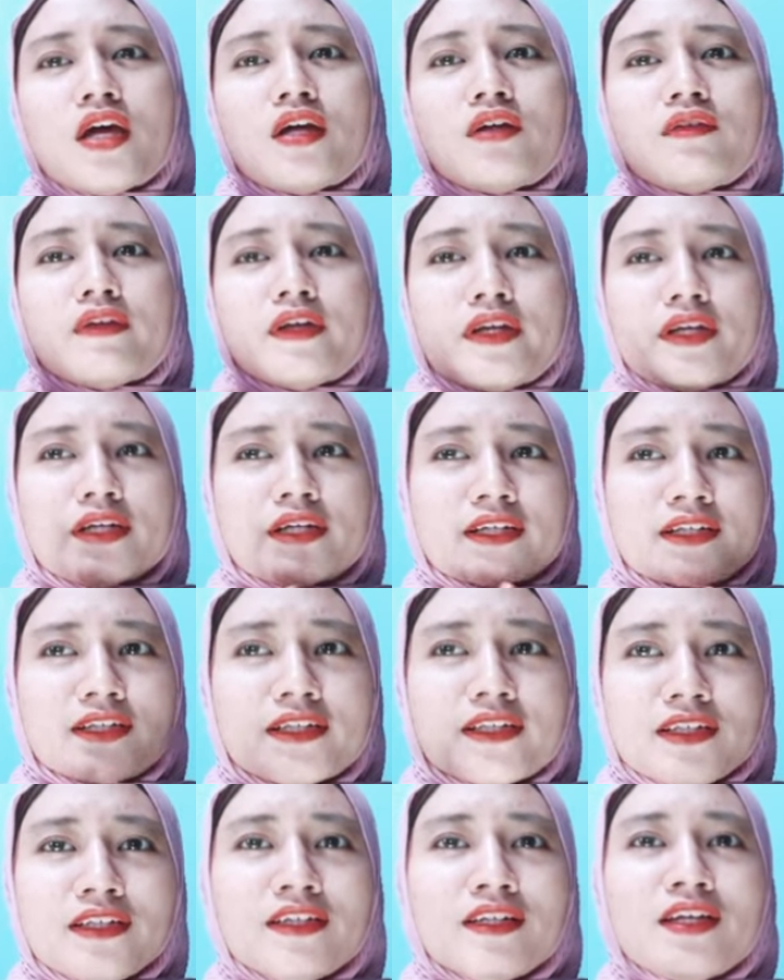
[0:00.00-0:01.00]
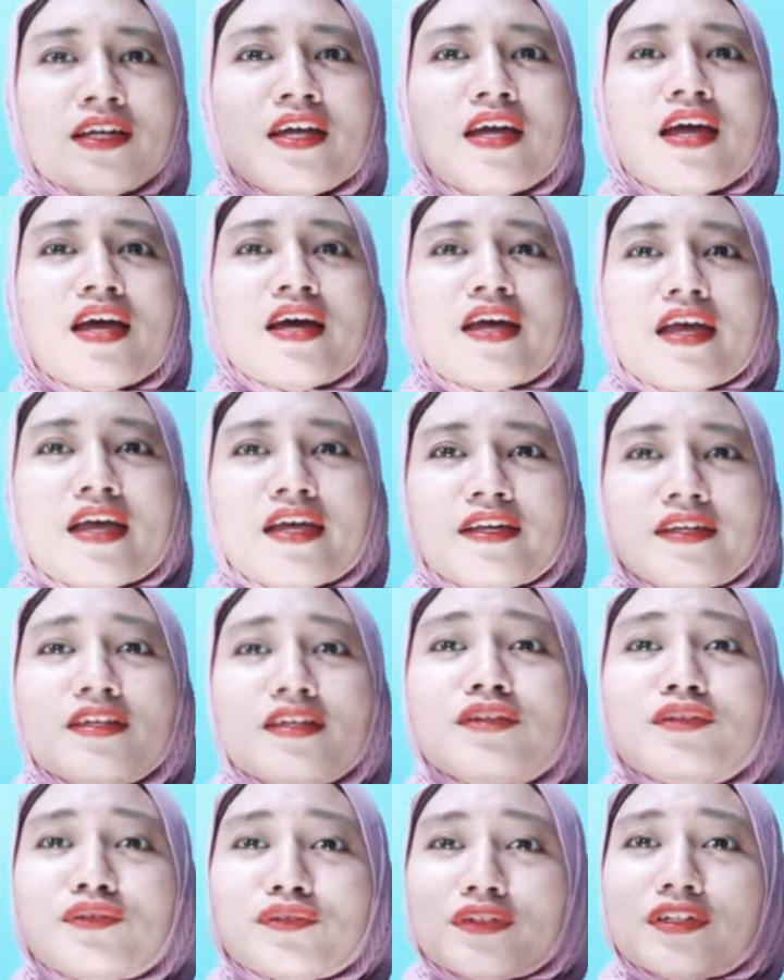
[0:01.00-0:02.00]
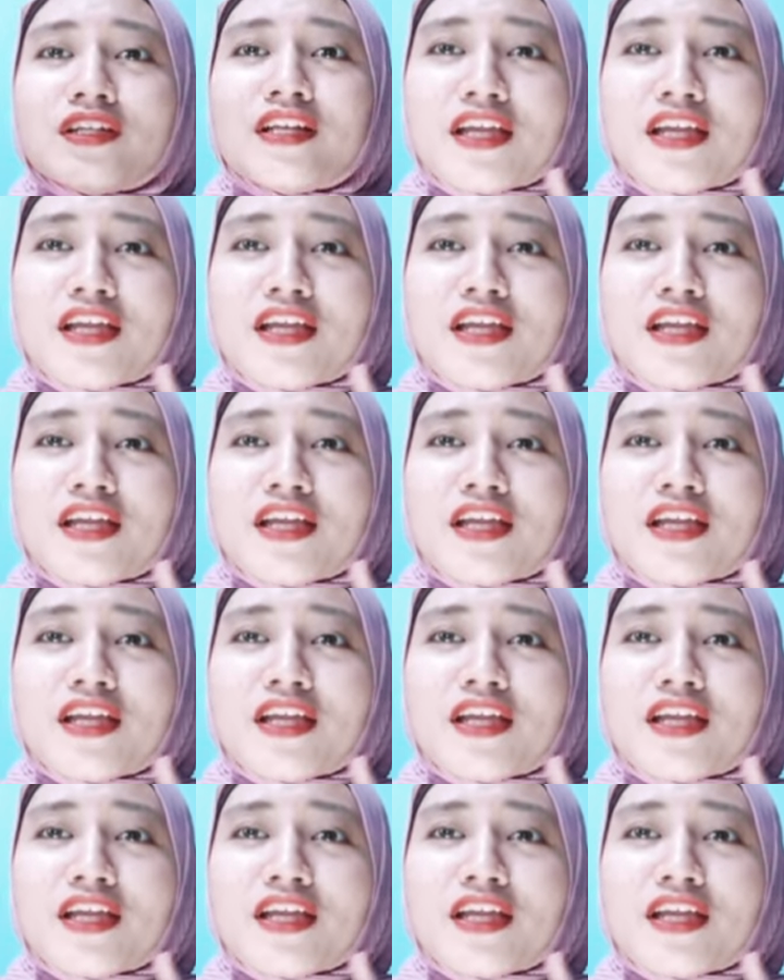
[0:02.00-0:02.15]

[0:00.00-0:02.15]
radically adding to the